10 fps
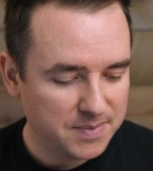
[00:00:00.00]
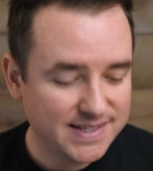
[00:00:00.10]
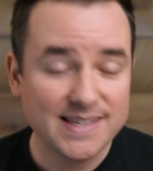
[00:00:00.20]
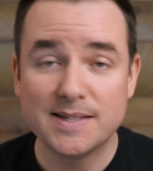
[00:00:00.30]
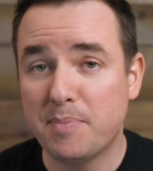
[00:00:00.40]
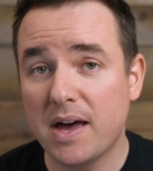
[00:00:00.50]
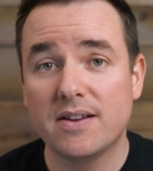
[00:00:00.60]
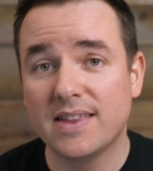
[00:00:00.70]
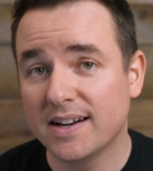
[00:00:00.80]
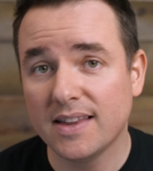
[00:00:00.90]
this is
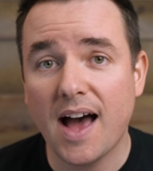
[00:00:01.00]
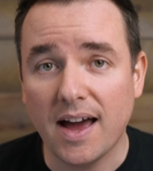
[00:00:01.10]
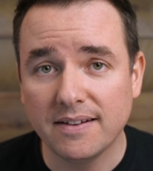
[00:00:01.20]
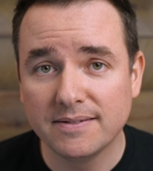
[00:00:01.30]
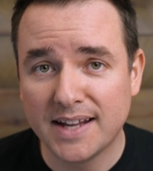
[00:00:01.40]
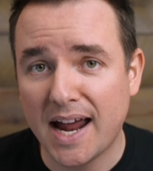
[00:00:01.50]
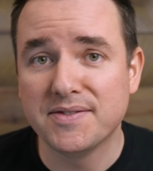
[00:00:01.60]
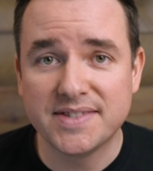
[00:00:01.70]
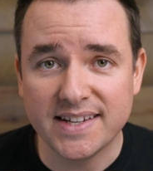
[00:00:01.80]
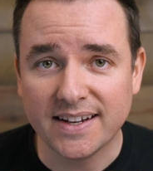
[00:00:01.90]
better than a lot that
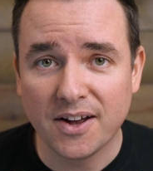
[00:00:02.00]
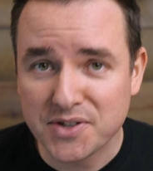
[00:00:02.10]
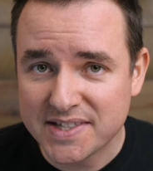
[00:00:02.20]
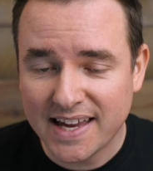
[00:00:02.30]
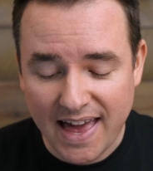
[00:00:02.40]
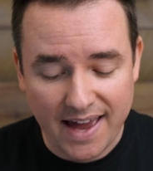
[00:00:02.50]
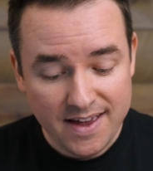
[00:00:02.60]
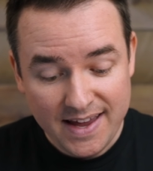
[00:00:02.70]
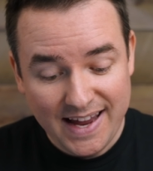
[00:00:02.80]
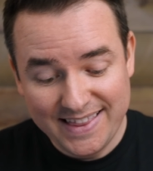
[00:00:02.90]
I've seen. I'll just say that.
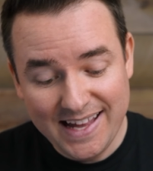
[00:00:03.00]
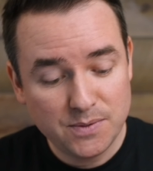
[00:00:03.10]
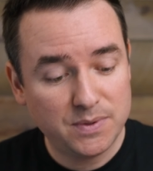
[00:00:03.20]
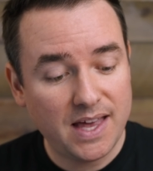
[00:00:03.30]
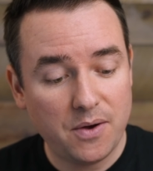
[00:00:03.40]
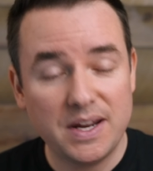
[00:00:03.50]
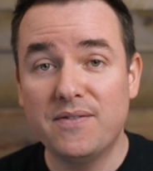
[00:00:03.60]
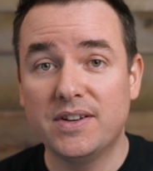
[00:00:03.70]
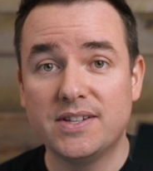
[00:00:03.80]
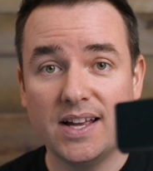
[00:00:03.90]
And that's without
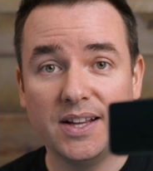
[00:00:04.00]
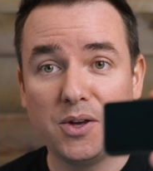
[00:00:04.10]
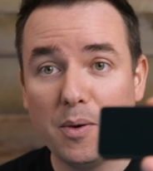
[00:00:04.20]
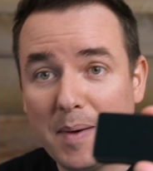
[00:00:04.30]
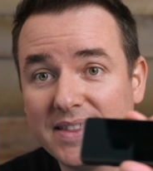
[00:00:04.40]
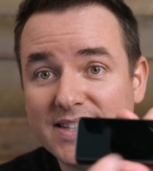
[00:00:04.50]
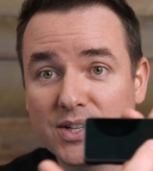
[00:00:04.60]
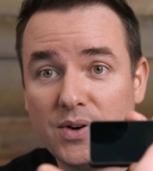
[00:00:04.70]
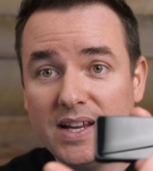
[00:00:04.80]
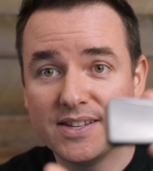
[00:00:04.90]
even telling you about the
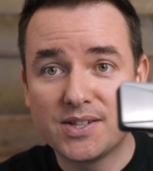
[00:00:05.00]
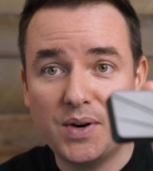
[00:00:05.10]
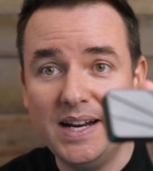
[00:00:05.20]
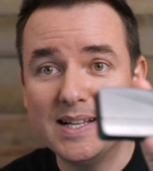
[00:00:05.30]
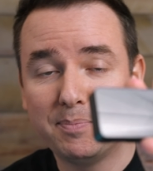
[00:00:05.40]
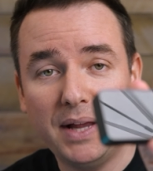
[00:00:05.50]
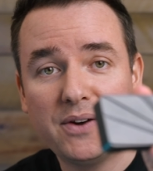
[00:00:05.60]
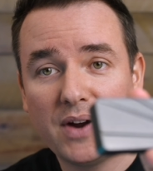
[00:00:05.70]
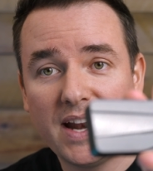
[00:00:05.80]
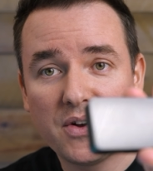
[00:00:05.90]
screen. The screen is
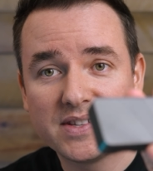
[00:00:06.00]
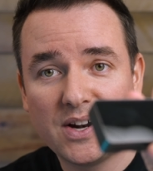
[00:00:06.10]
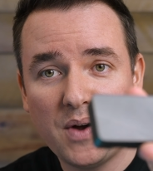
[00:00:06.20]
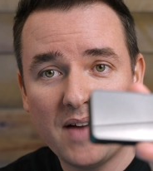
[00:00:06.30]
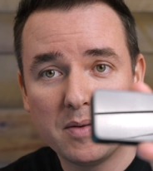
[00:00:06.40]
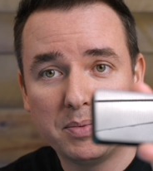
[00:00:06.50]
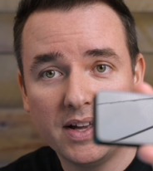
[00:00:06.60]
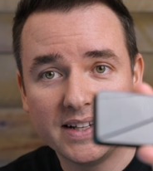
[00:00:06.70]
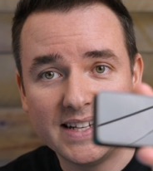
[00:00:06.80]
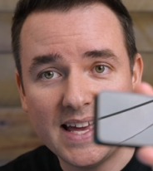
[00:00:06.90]
blank right now because I don't have it
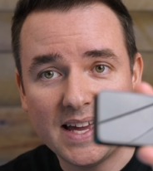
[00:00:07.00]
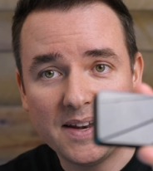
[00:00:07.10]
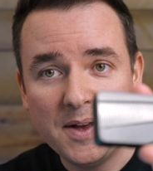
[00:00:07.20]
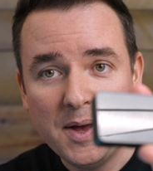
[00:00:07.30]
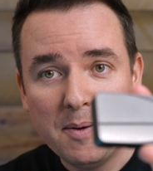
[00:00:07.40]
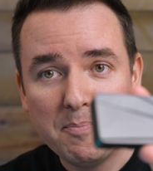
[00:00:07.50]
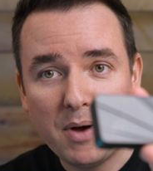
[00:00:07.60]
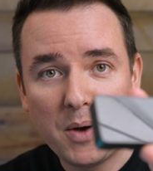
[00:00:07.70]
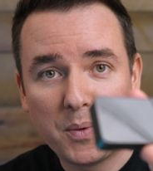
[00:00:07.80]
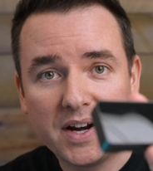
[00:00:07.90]
plugged in.
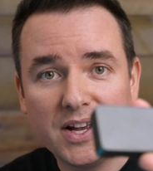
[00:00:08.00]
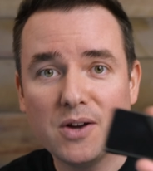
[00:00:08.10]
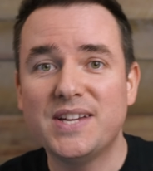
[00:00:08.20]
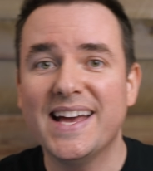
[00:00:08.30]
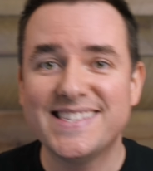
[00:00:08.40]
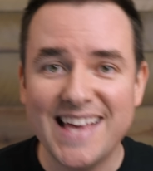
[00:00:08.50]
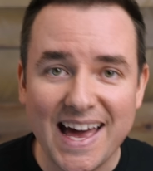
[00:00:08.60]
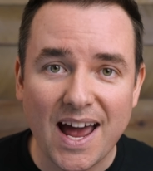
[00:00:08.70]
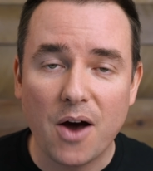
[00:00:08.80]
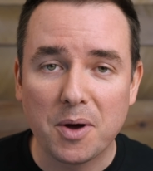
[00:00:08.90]
But we're gonna go test
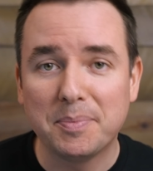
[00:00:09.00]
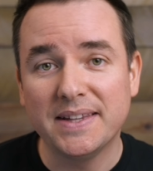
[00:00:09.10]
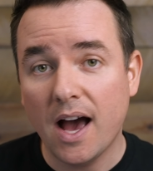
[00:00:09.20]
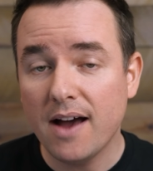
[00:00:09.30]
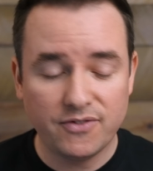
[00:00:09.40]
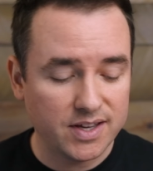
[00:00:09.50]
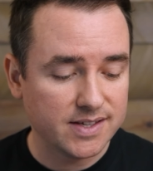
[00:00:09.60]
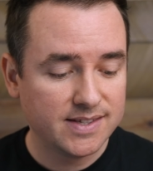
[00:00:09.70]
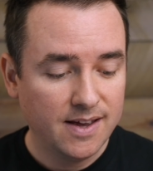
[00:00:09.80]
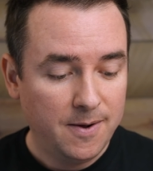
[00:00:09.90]
that out up in the
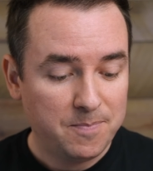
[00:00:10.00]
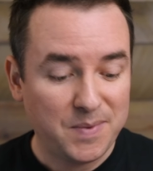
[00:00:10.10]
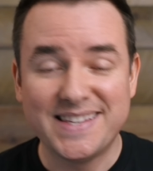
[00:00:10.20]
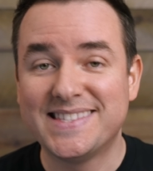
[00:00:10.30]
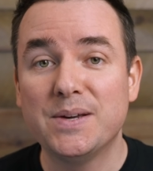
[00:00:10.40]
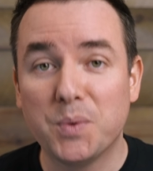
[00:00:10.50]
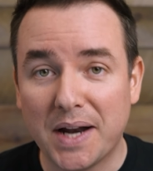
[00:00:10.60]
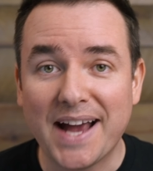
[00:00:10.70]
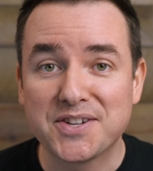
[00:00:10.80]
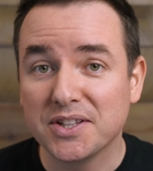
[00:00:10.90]
office and see what
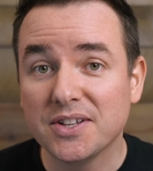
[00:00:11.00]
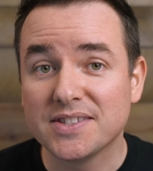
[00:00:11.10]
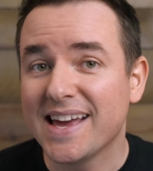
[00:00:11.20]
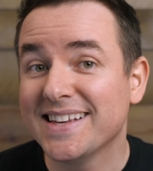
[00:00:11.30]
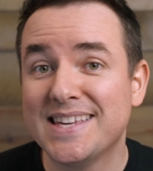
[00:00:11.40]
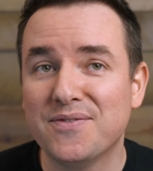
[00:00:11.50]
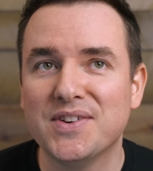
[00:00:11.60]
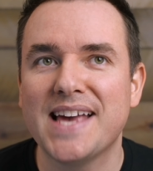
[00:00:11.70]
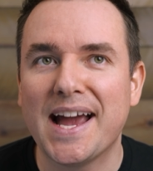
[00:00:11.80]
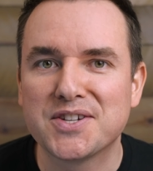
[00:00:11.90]
it actually looks like. See if
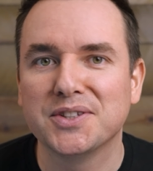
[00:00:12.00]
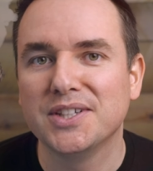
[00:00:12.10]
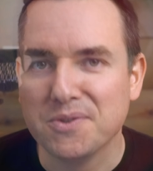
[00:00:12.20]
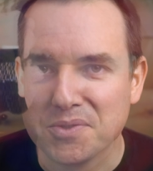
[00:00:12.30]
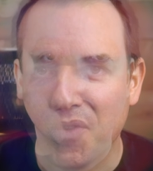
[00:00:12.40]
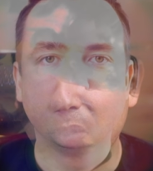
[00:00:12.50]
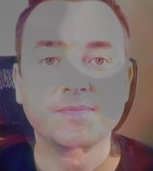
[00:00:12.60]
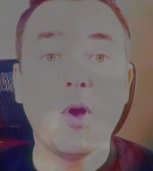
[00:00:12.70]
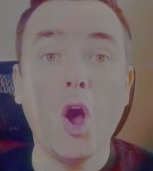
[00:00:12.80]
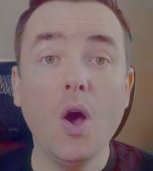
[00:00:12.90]
it's actually useful.
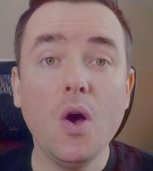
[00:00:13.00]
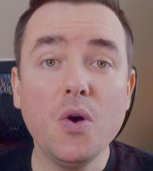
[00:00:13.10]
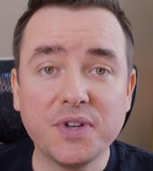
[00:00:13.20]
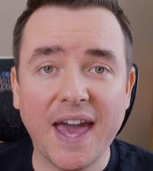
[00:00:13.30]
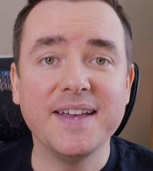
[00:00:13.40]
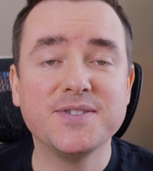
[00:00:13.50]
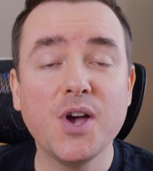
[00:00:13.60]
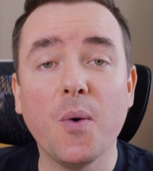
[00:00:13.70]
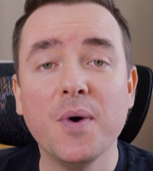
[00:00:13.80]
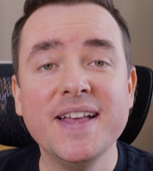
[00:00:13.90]
Okay,
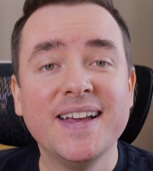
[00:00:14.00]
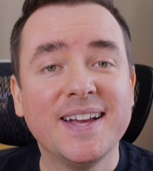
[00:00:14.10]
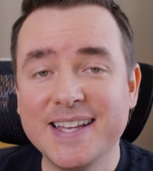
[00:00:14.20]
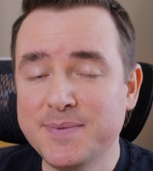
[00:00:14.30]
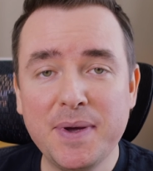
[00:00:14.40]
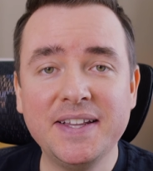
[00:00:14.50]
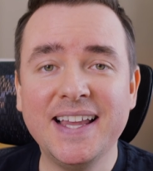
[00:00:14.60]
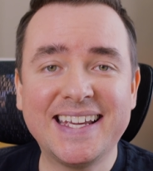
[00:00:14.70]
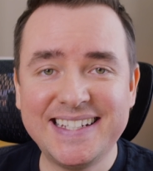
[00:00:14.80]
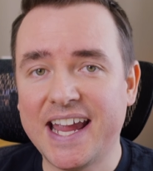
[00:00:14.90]
so it's been
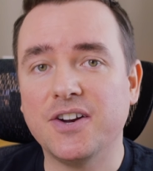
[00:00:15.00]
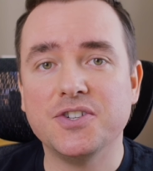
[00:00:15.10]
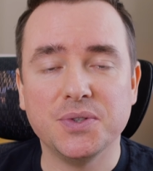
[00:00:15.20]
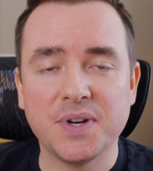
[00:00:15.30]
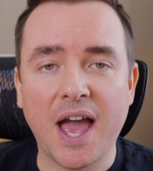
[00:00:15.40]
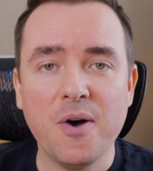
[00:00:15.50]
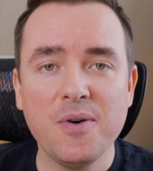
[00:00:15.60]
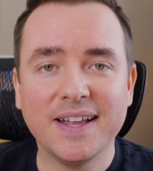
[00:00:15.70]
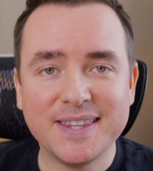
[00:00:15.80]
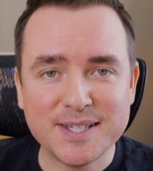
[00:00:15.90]
like a day or two
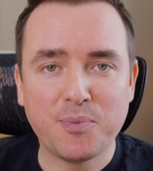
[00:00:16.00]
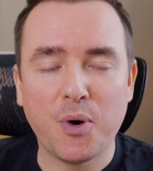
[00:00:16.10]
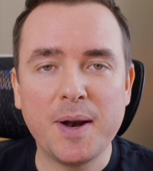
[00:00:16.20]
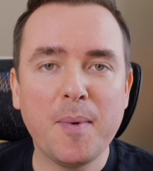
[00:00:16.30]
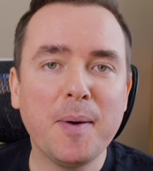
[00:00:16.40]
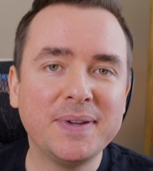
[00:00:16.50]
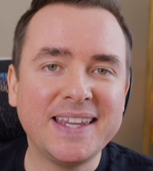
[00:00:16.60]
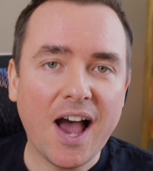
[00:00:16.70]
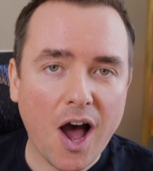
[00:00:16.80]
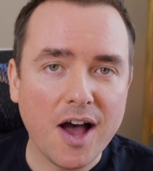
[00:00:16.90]
now at this point. I'm up in
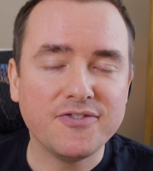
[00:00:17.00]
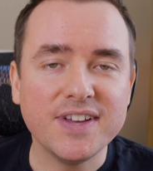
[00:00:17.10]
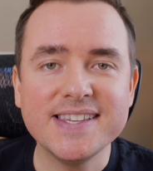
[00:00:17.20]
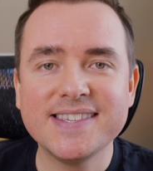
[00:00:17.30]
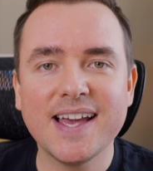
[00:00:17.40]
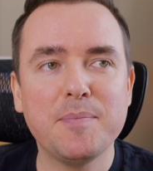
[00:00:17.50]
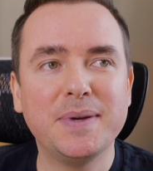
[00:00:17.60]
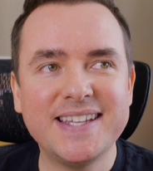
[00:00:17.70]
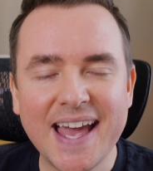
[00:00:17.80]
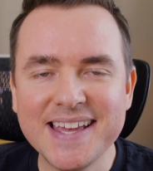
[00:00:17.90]
the office. I've
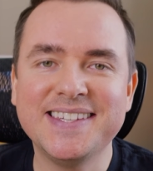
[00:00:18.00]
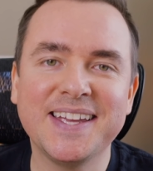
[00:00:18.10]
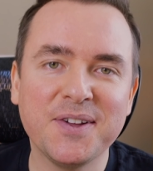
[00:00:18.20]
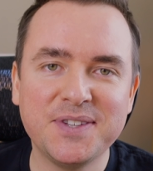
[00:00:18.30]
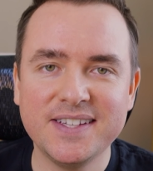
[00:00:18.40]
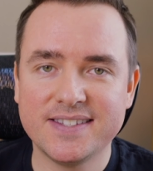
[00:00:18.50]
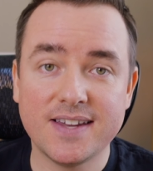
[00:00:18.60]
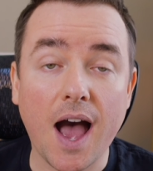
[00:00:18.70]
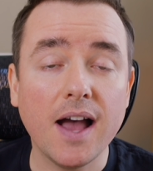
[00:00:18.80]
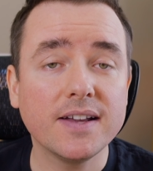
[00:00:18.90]
been testing out these
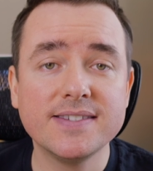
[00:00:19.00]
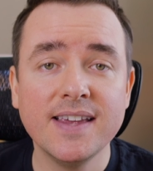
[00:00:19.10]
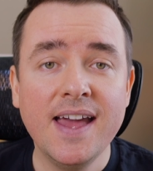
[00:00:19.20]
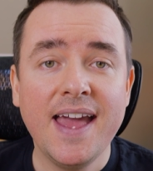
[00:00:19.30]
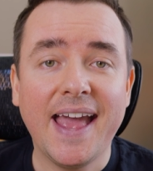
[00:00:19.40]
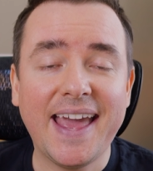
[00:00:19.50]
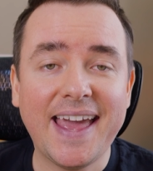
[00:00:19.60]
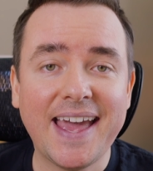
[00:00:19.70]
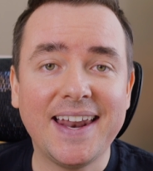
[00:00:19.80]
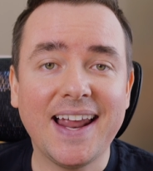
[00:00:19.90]
docks
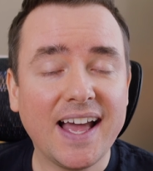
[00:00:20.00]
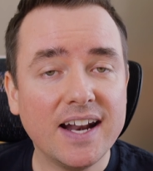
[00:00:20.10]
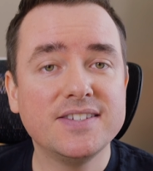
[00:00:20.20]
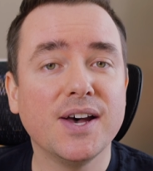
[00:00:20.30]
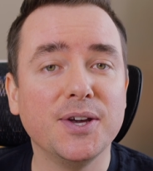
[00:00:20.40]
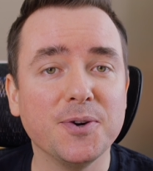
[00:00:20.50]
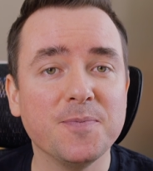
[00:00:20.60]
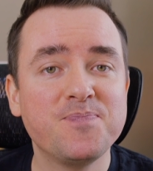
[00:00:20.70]
and I gotta tell you,